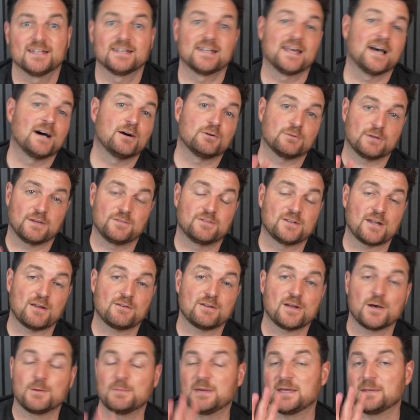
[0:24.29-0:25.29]
Now, if you
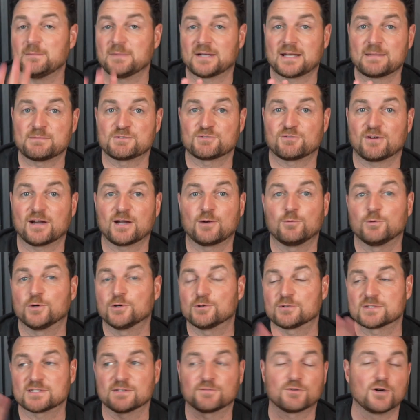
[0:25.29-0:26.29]
don't know me, my name's Greg Wilkes.